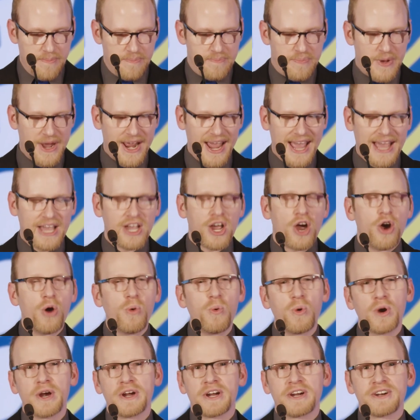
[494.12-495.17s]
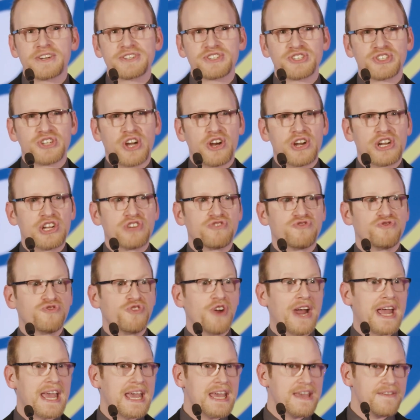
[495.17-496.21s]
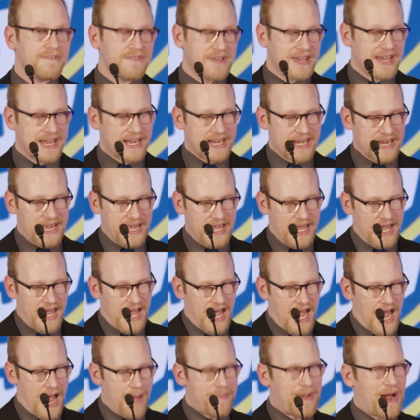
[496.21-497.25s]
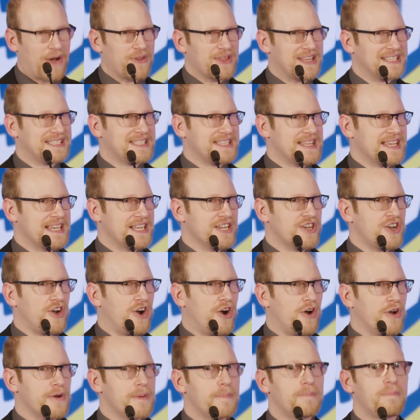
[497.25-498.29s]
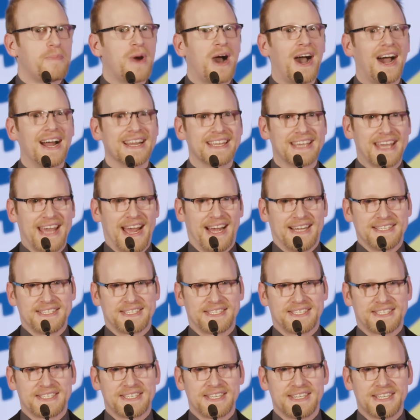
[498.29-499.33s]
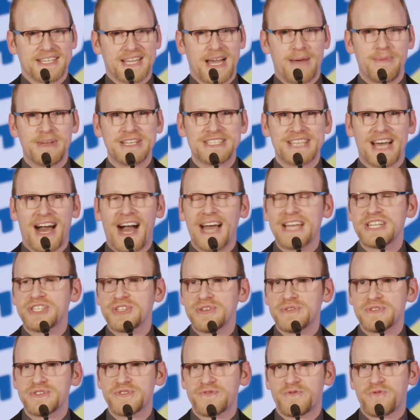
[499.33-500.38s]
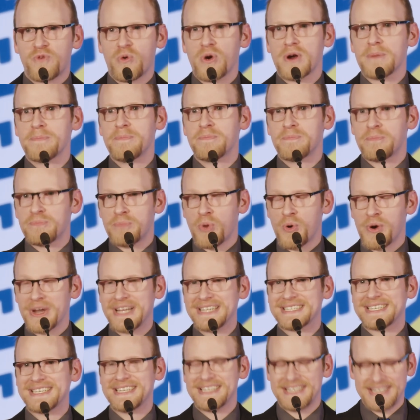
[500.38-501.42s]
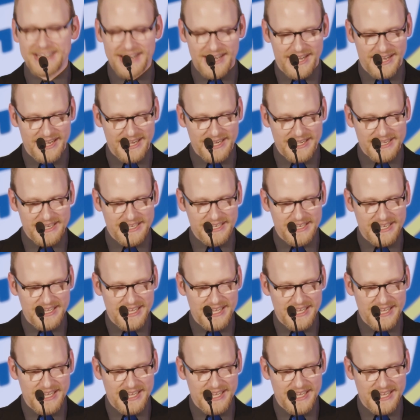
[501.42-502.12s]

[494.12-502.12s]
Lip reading: But a coworker started raving about this thing called podcasts coming to iTunes 4.9.